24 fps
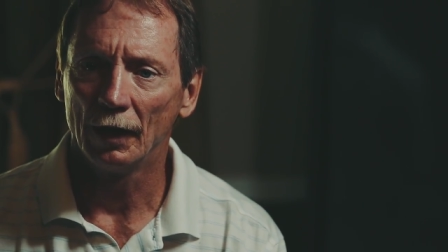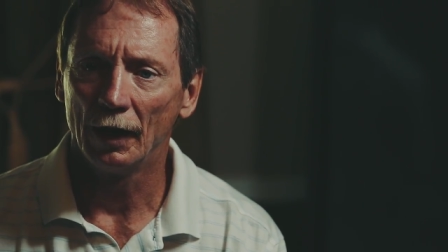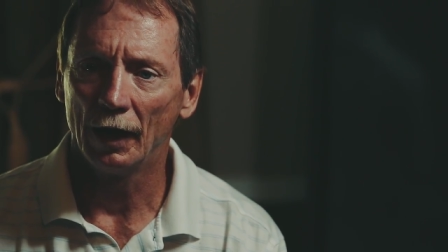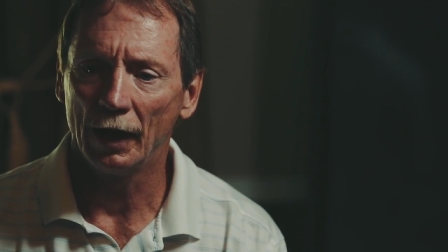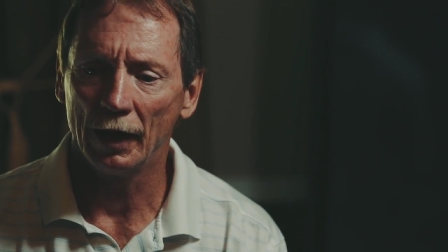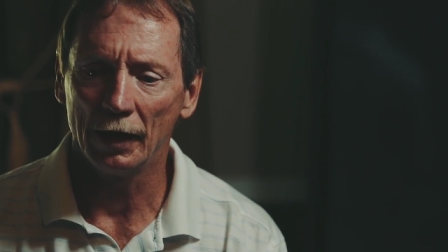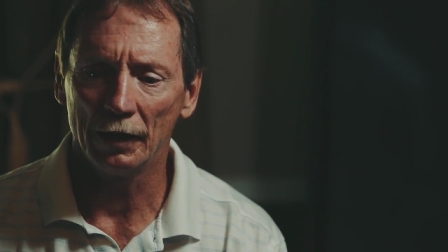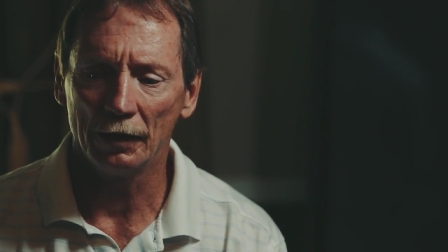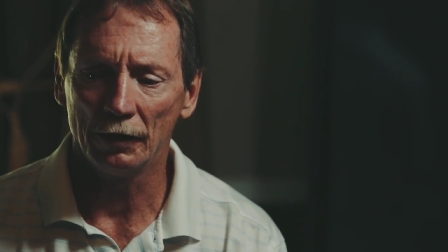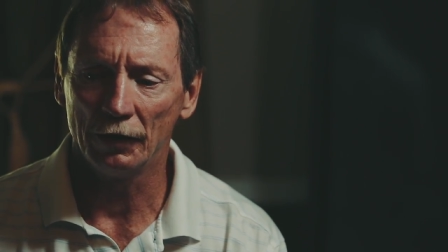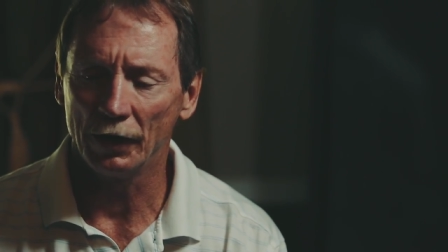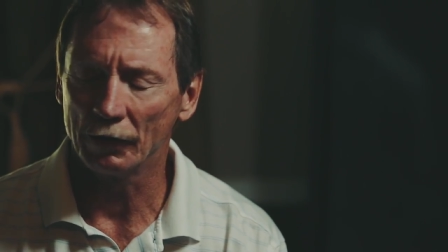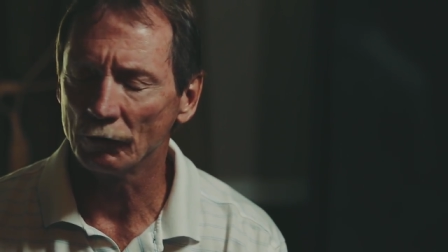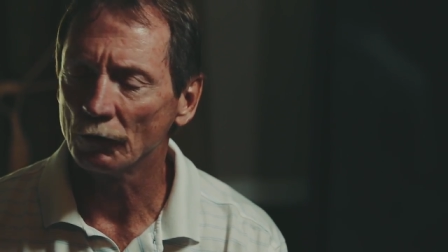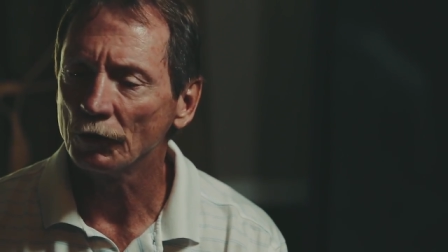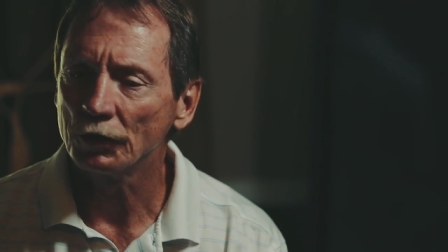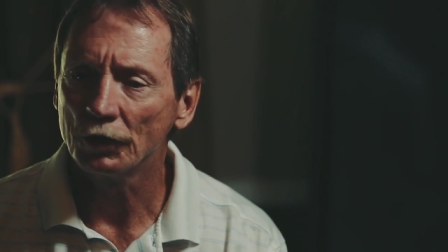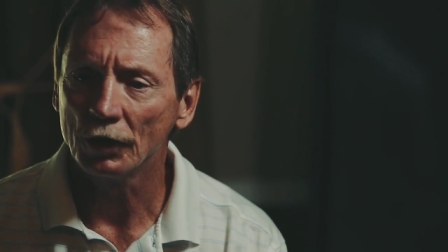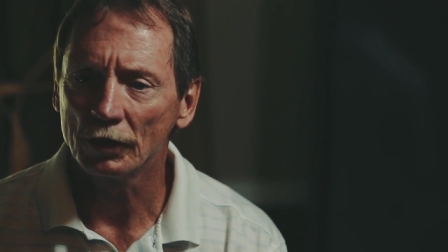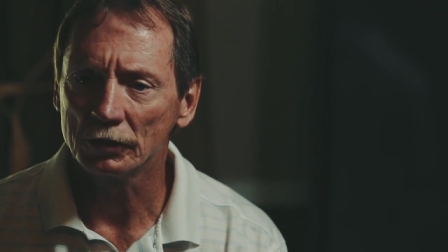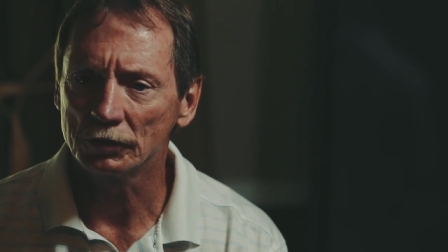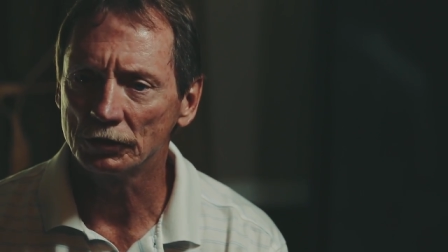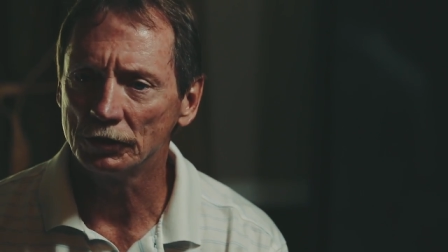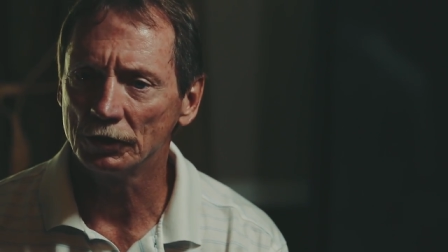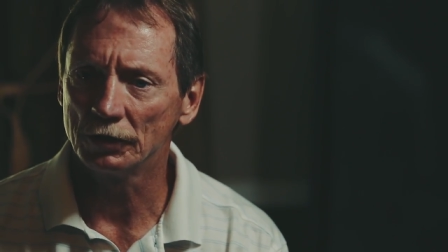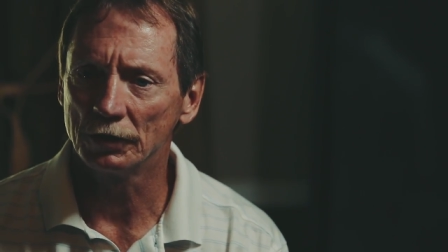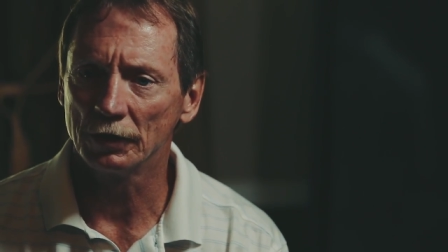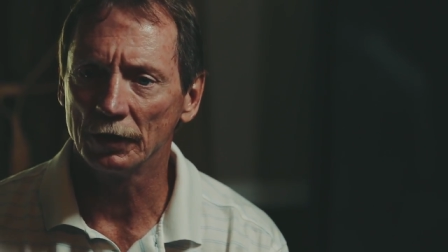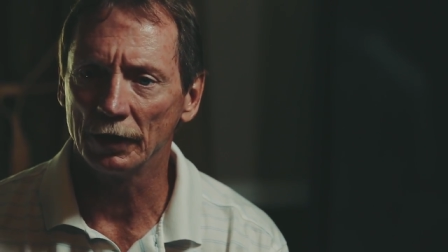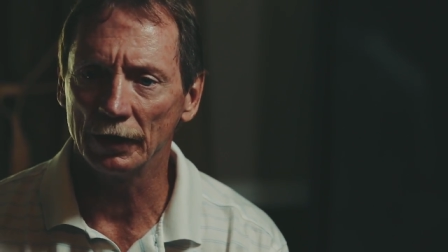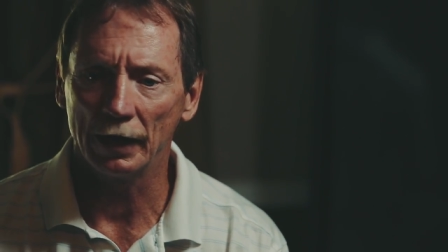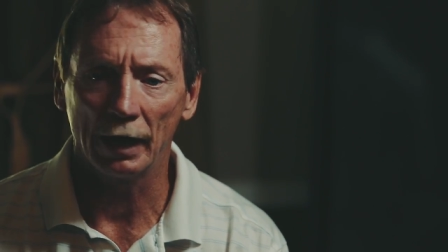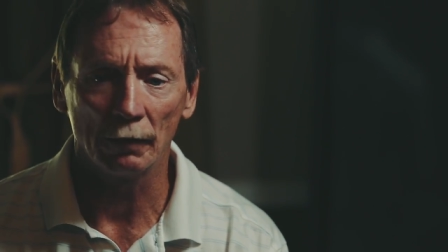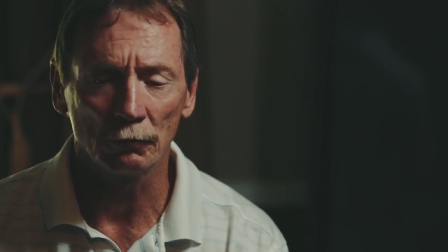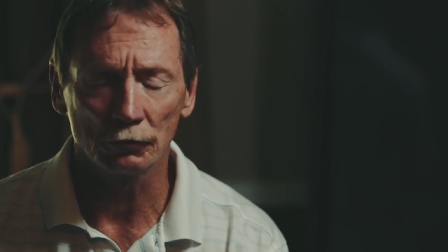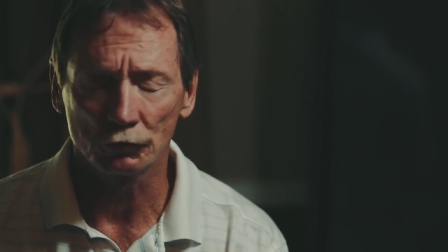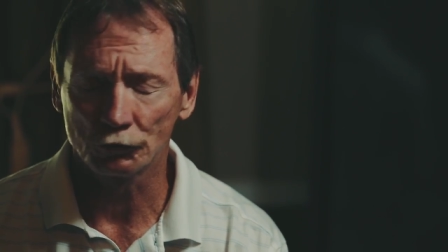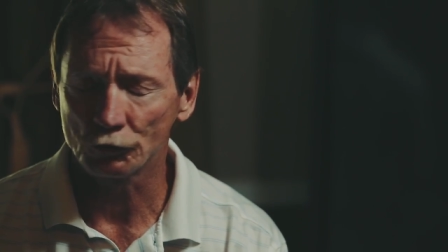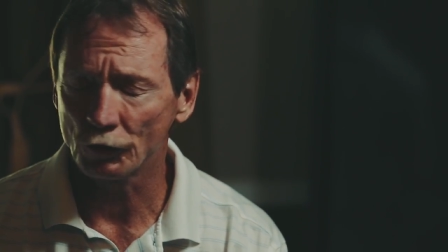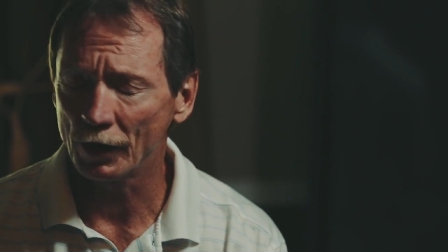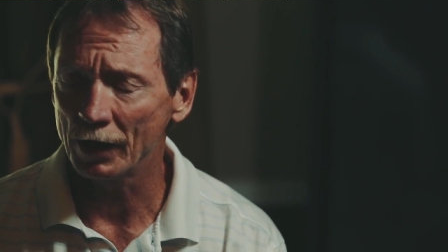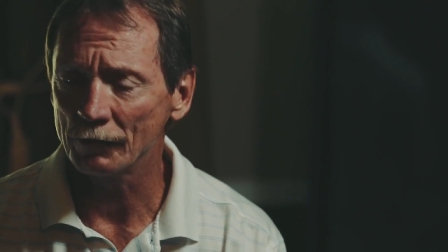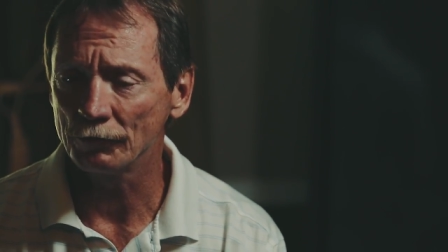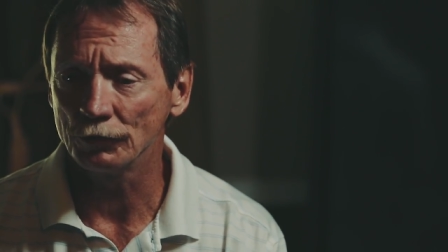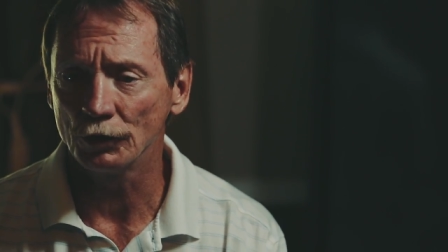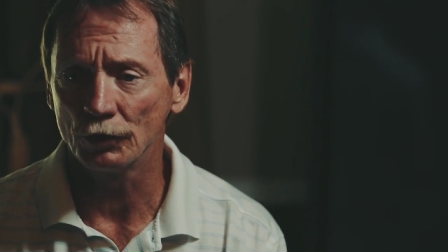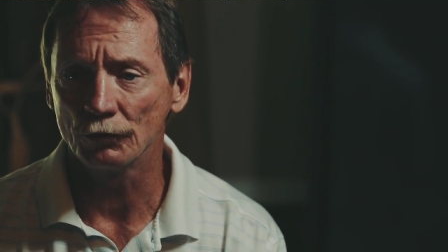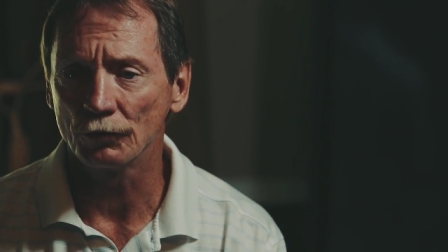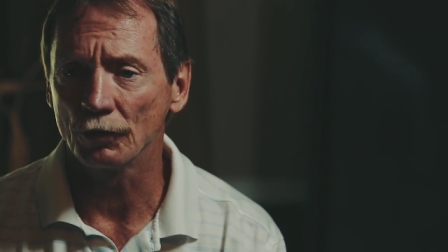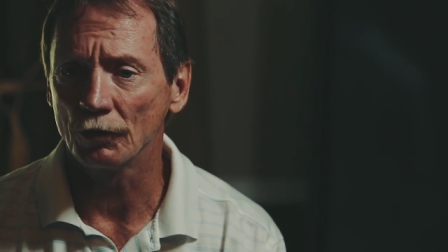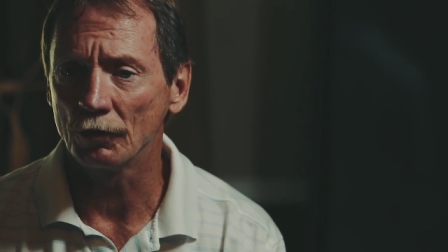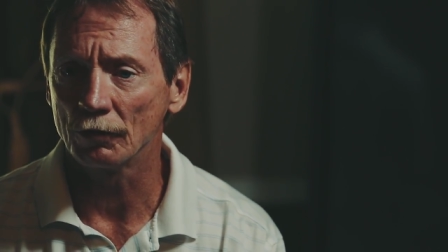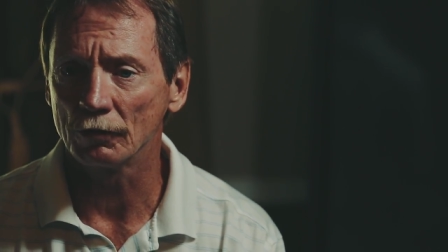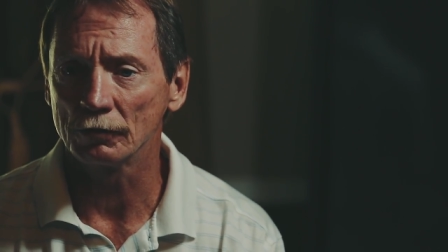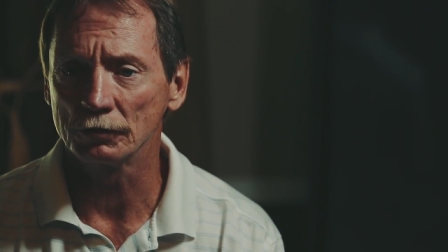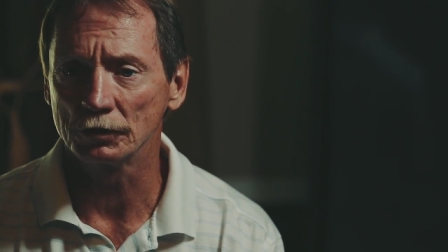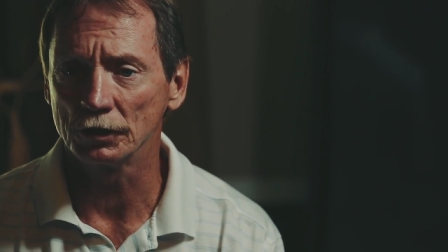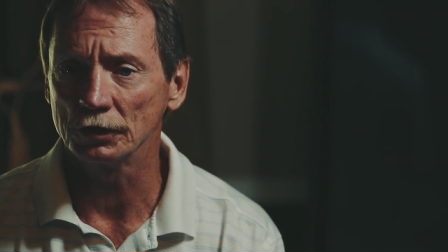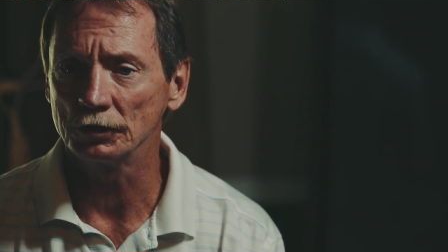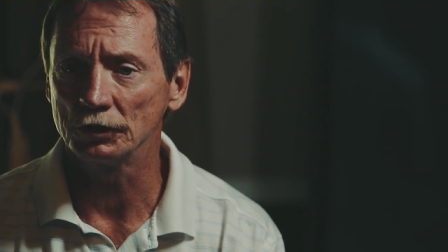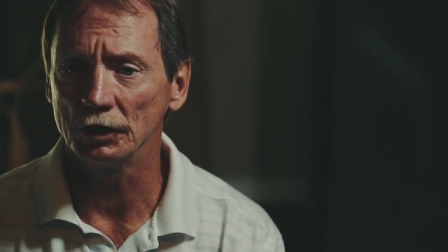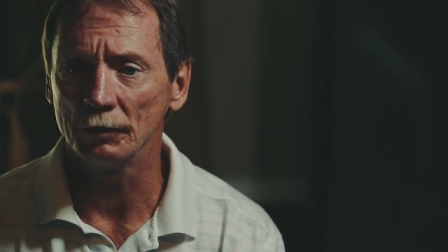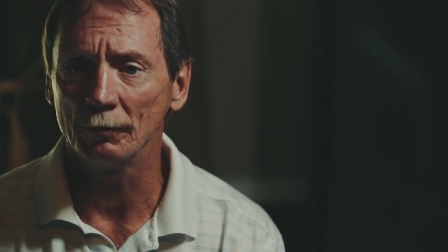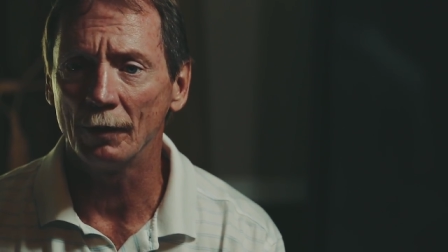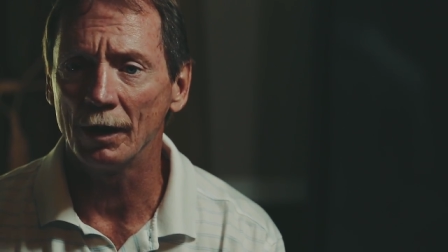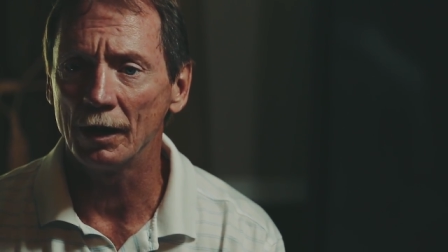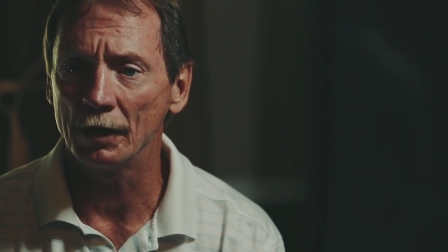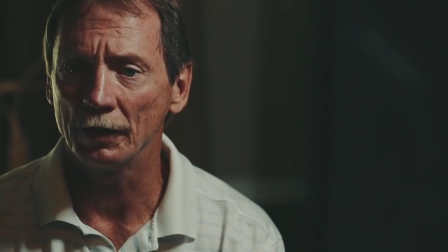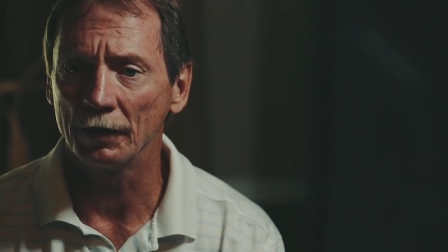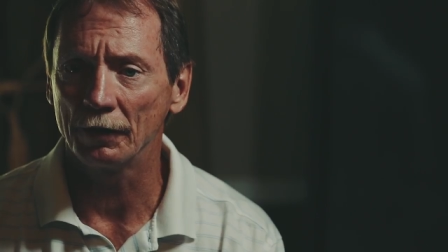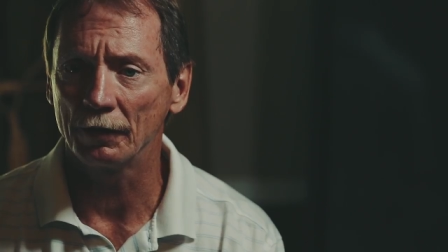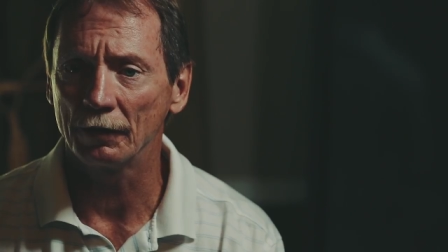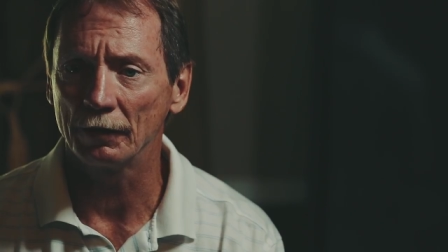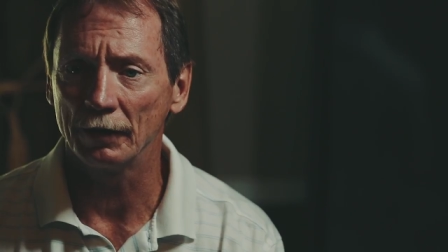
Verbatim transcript: and never touched it. And I was traveling over 160 mile an hour,